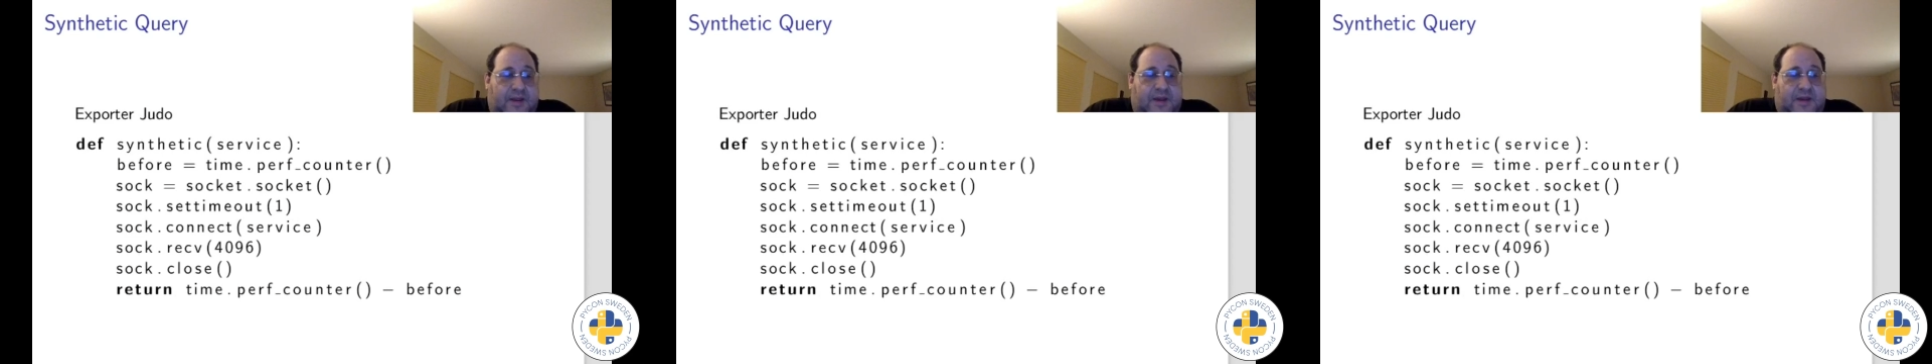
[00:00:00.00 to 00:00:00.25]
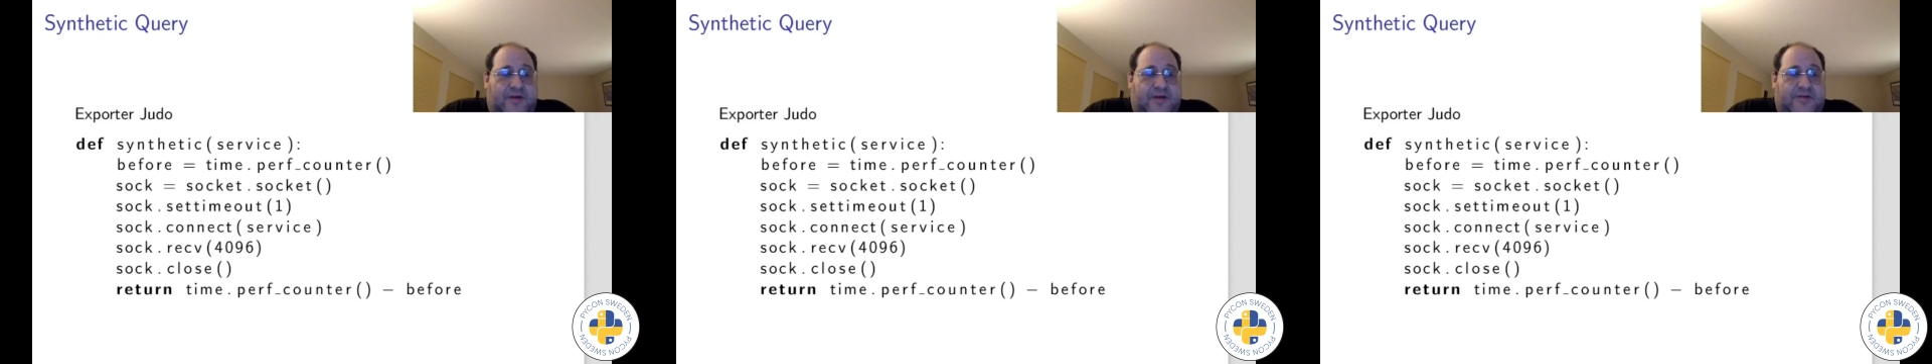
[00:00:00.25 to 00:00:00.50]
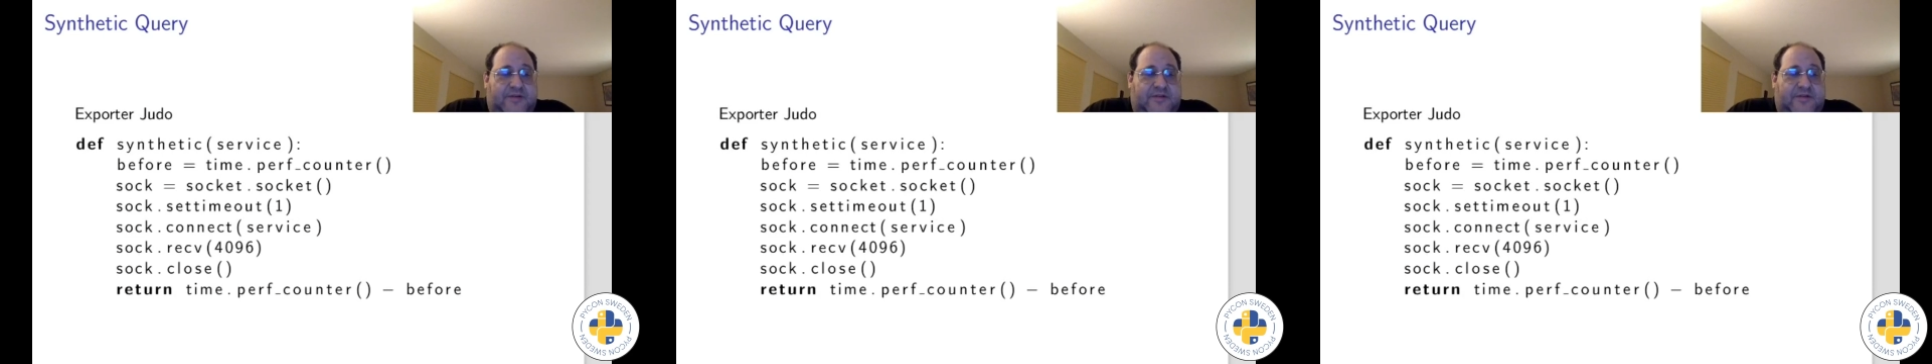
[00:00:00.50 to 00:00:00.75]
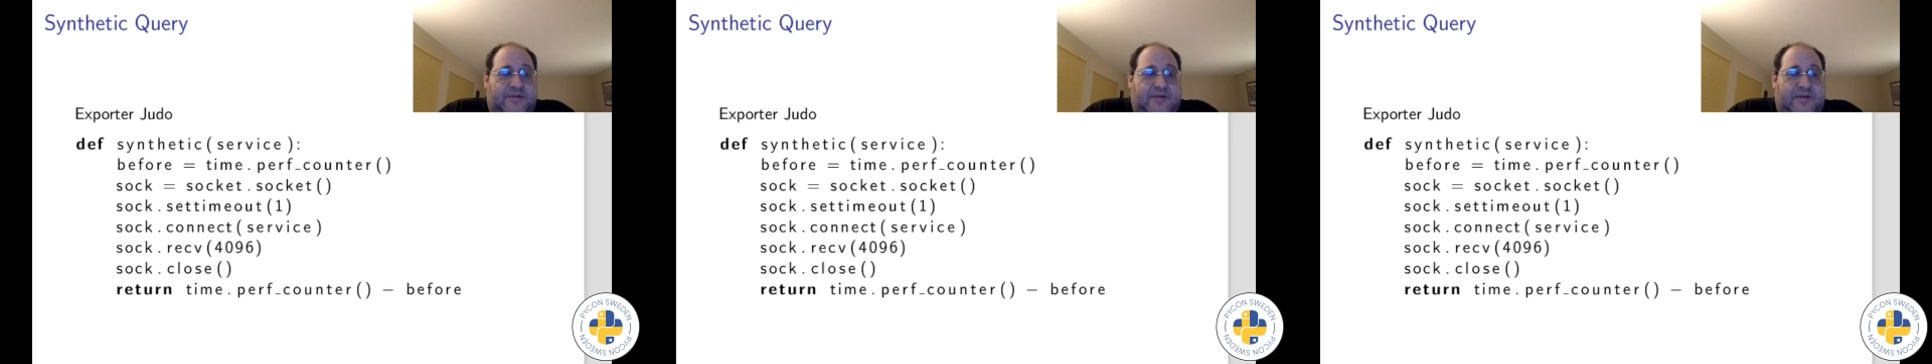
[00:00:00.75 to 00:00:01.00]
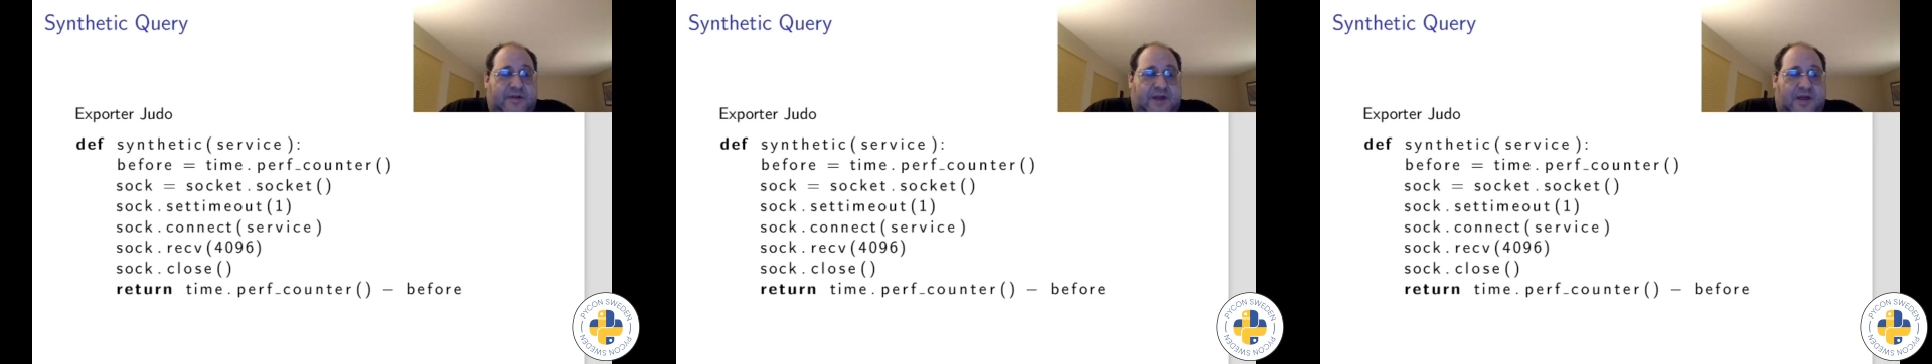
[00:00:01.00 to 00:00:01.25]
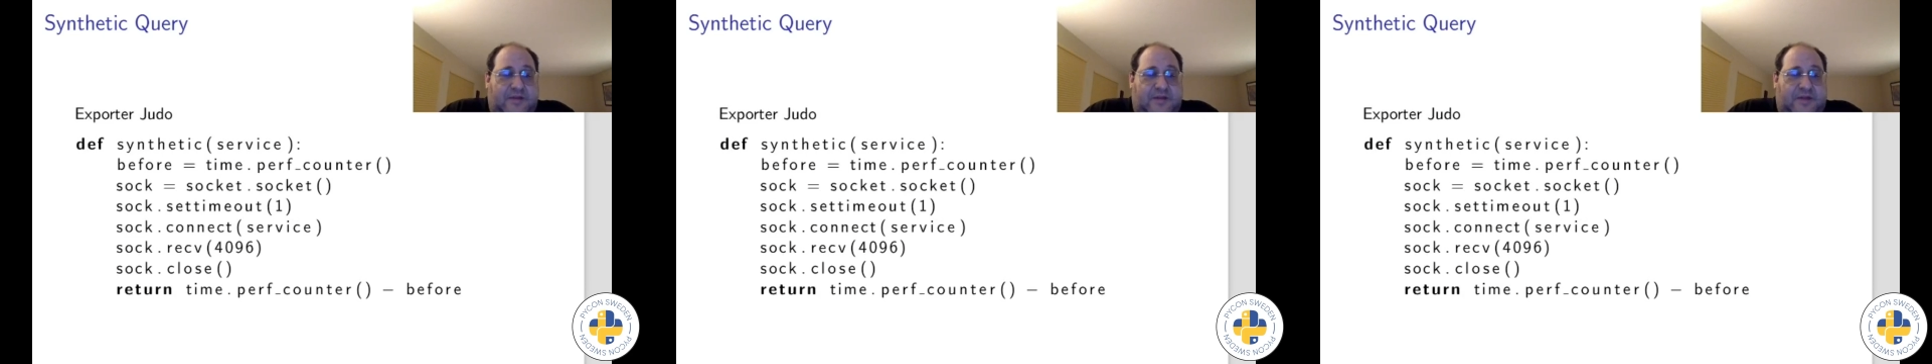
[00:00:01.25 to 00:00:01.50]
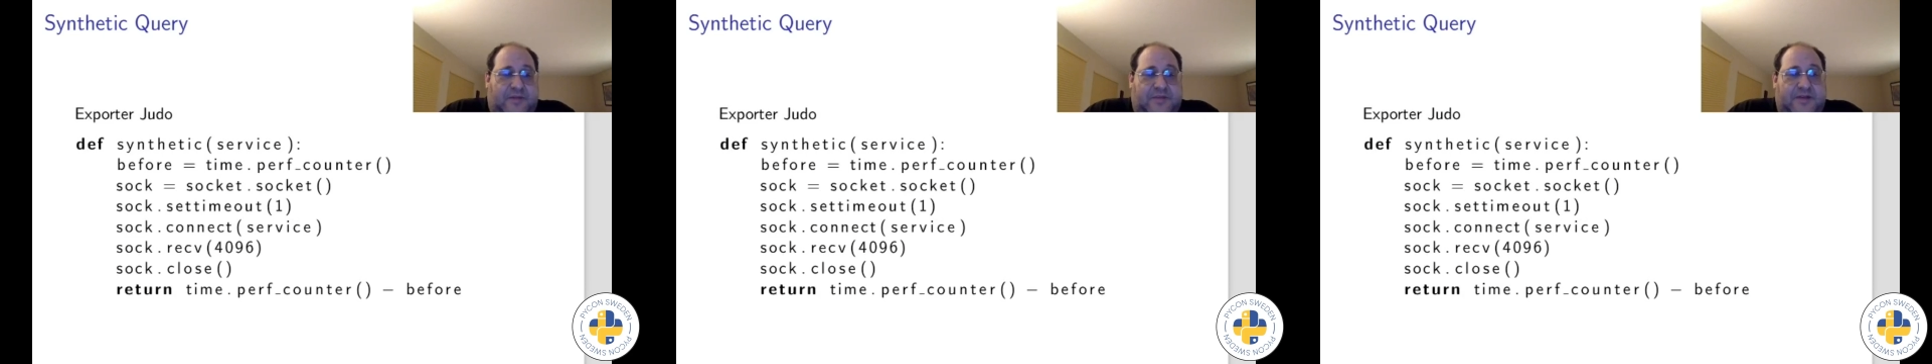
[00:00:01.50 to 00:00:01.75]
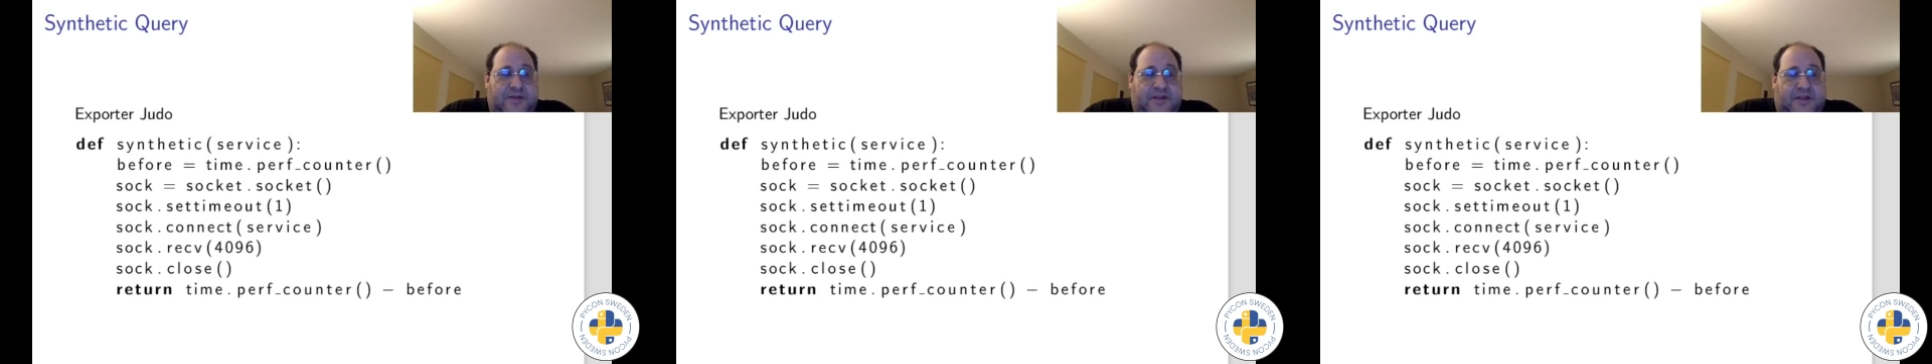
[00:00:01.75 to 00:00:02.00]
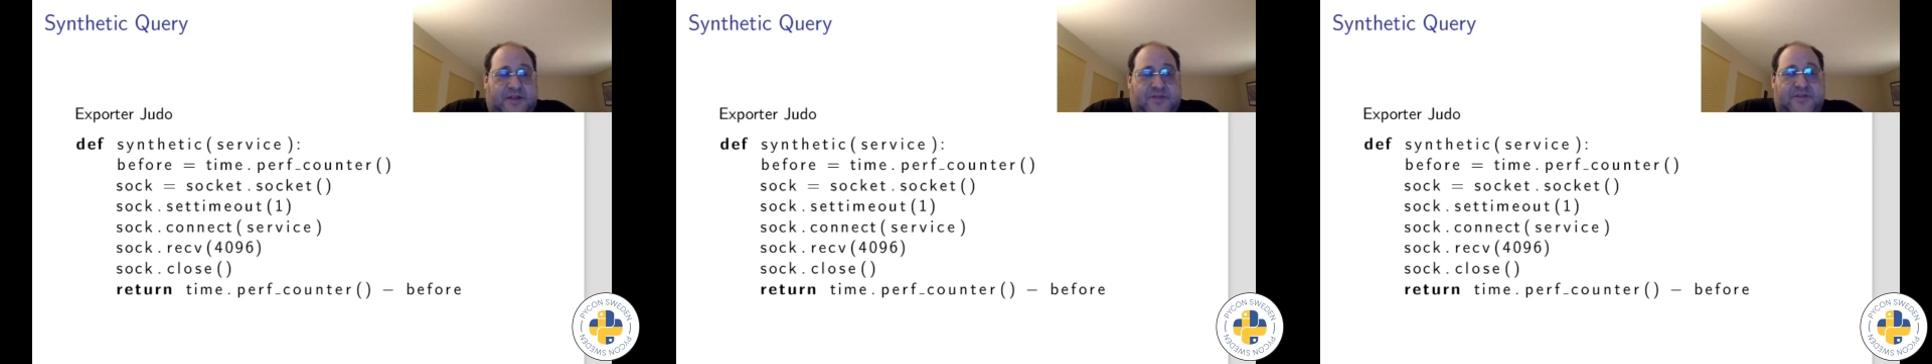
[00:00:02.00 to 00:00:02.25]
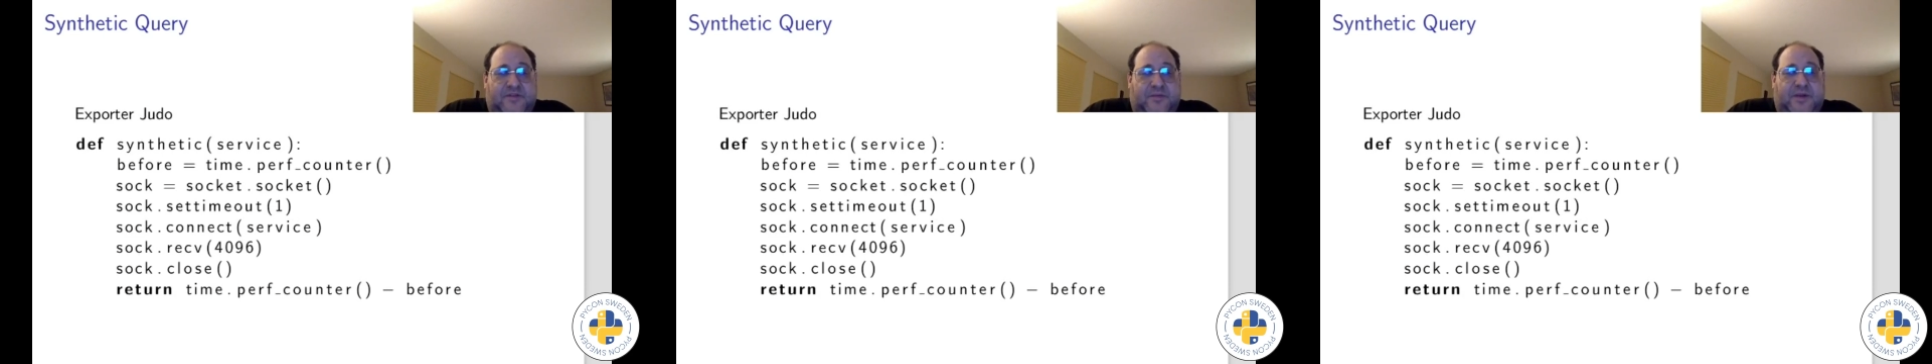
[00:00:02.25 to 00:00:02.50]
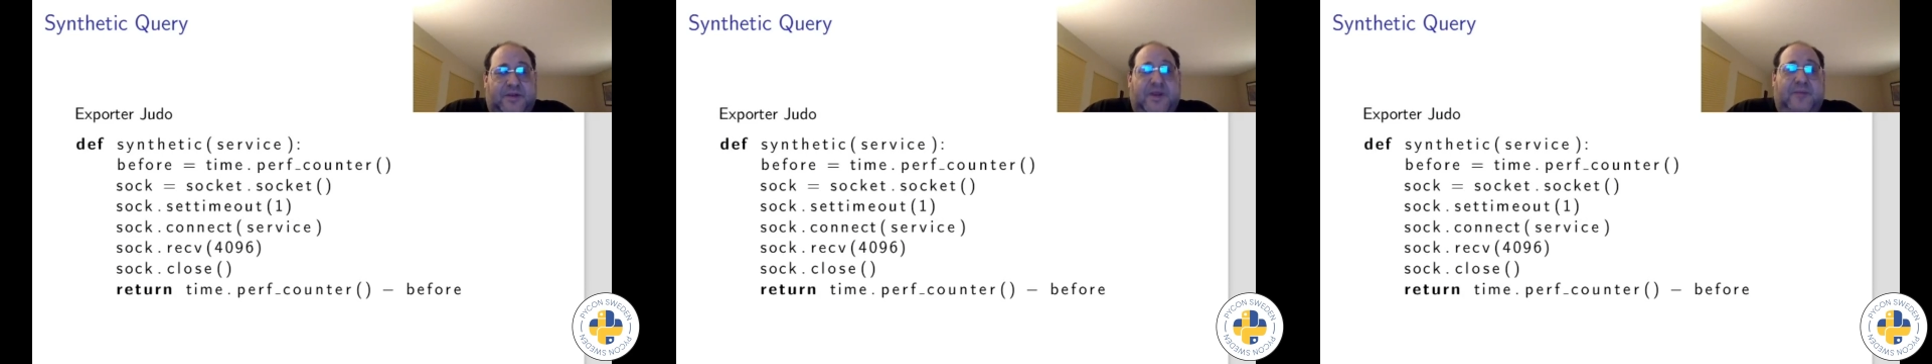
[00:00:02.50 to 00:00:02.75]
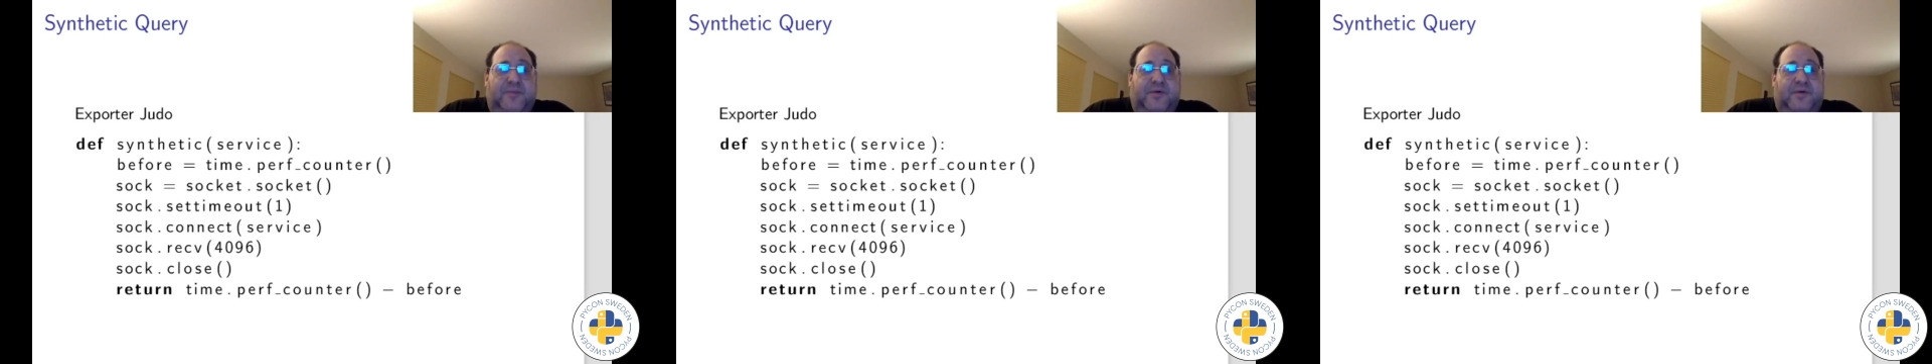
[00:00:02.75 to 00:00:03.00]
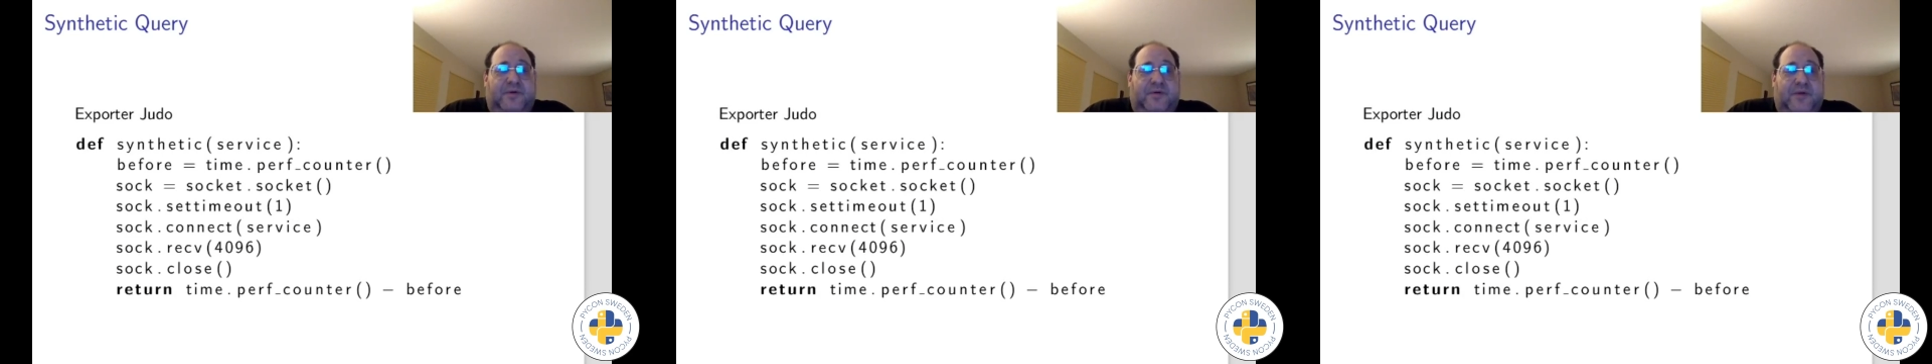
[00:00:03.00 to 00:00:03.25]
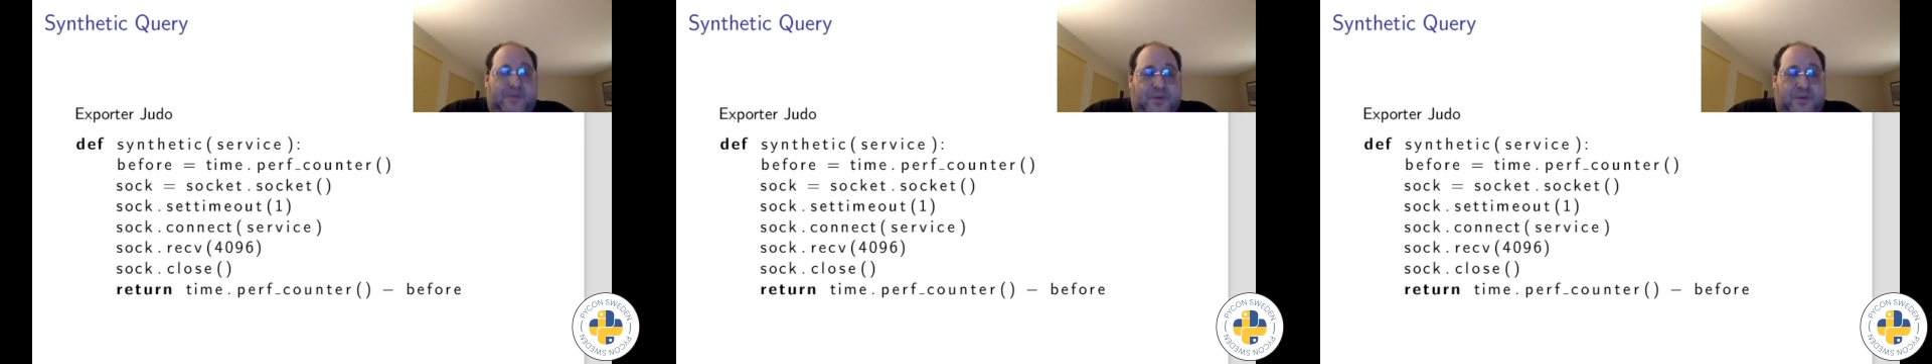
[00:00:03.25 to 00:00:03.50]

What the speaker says: here's something that gives us a real number, right?